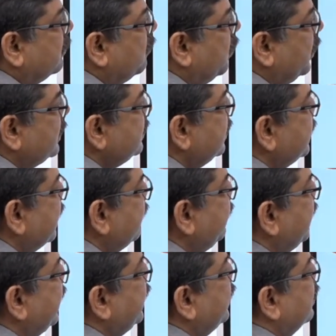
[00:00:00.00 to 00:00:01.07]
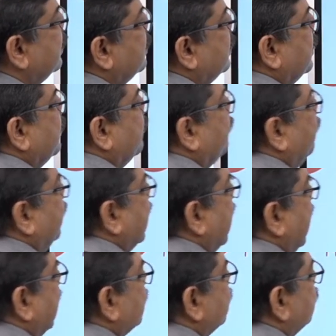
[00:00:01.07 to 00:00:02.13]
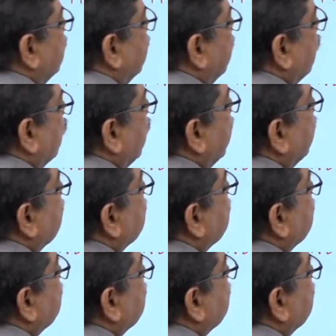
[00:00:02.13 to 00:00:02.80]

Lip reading: What is it that we need? We actually require